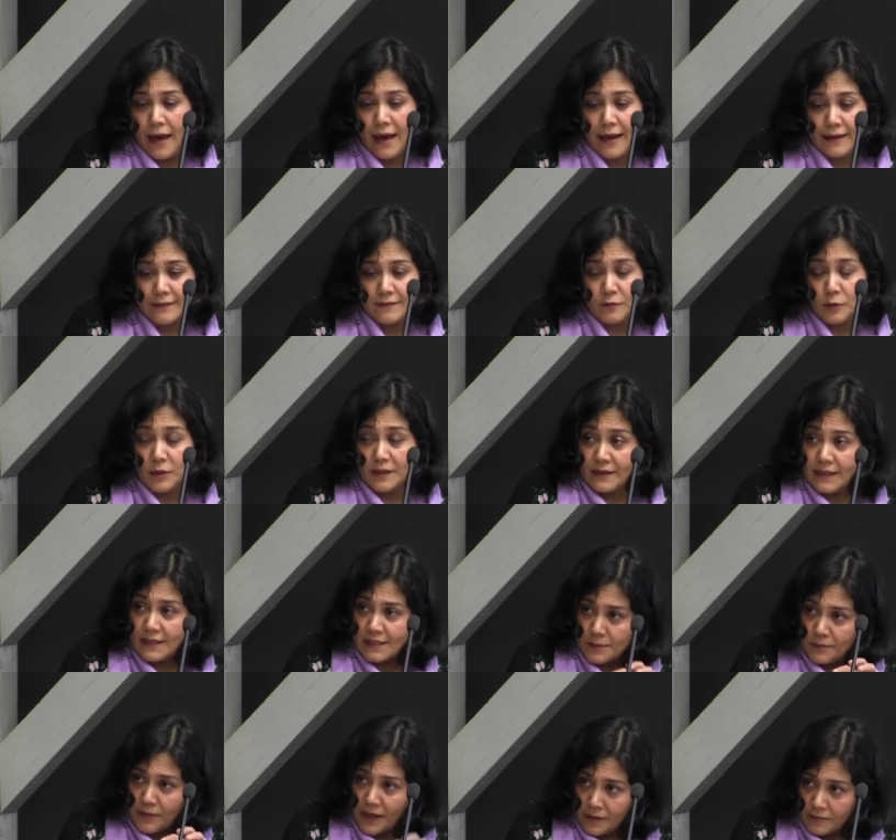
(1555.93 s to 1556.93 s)
And with
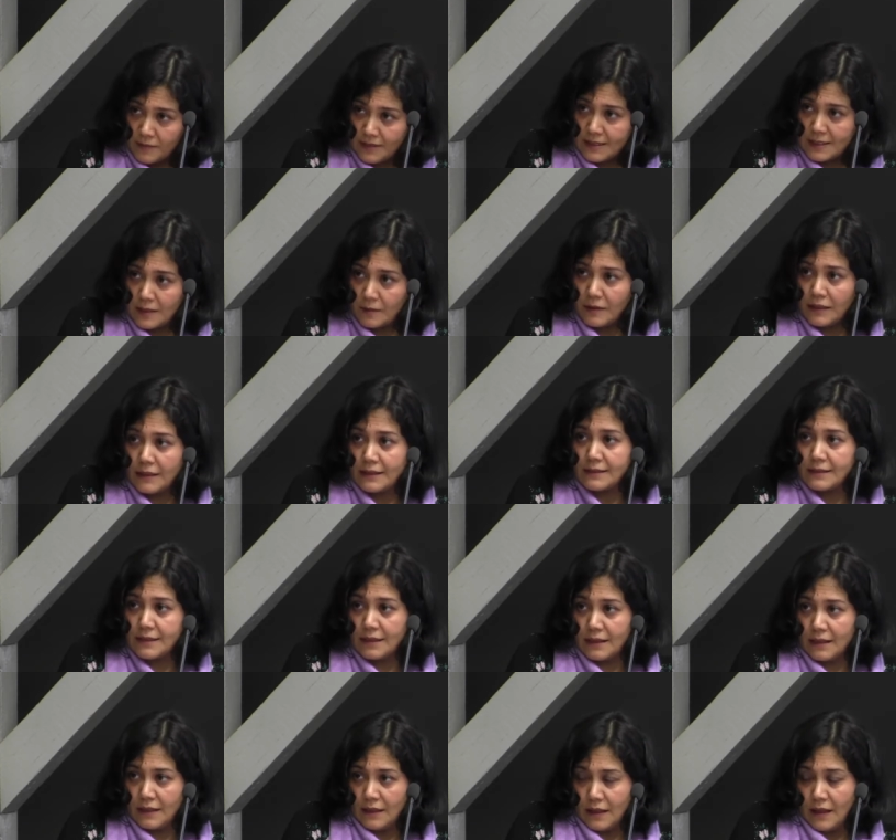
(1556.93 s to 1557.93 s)
this
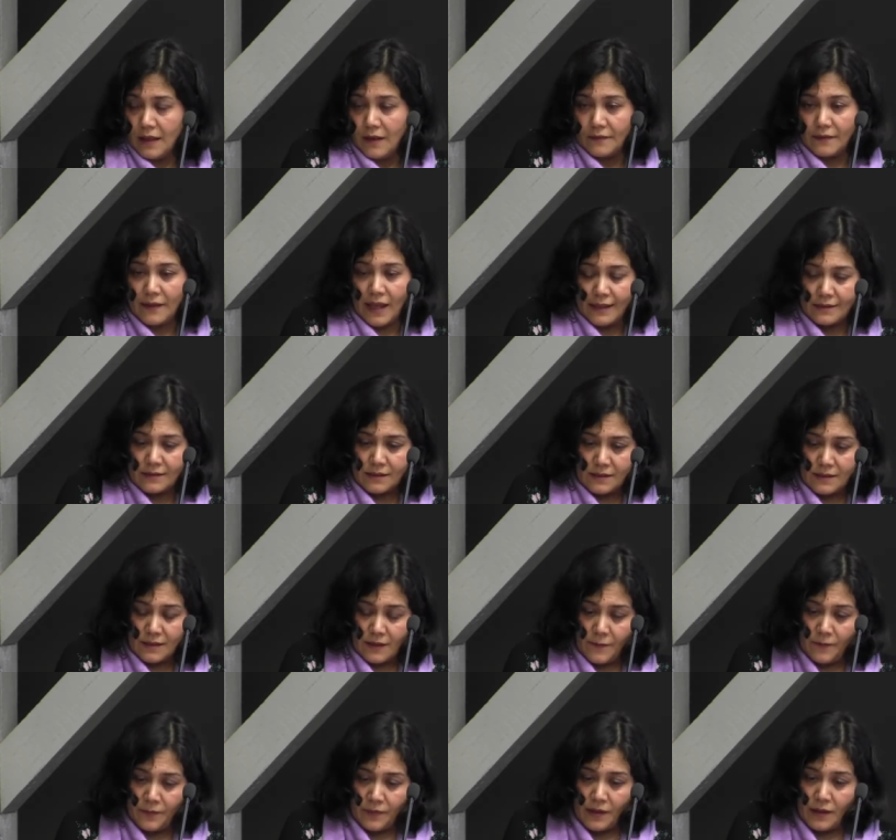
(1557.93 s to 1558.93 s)
permissibility that
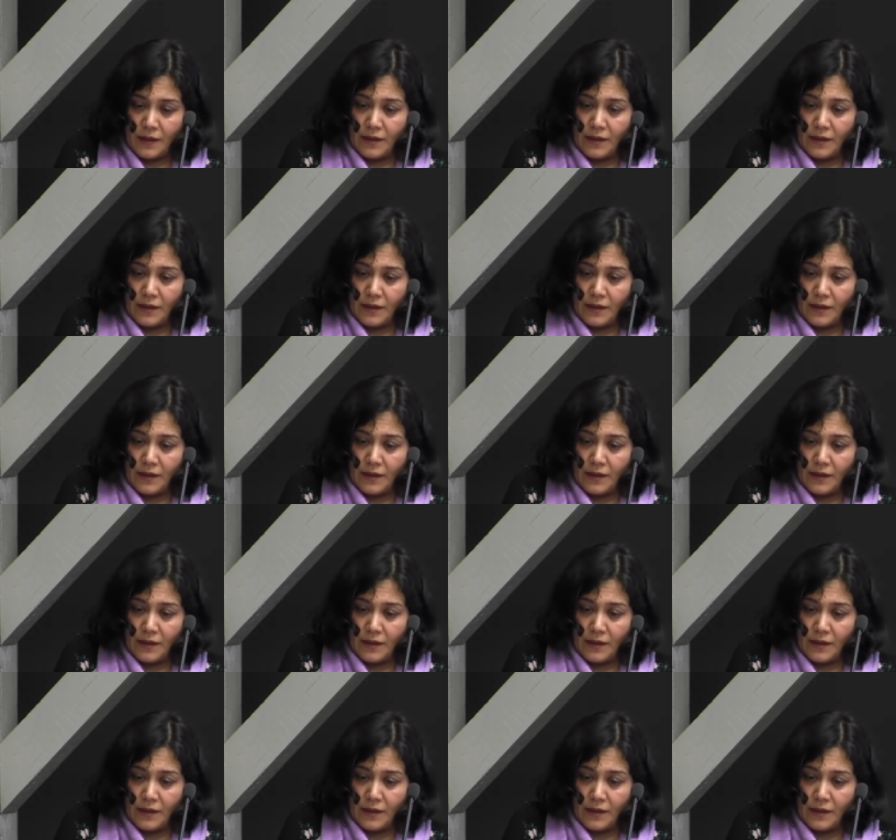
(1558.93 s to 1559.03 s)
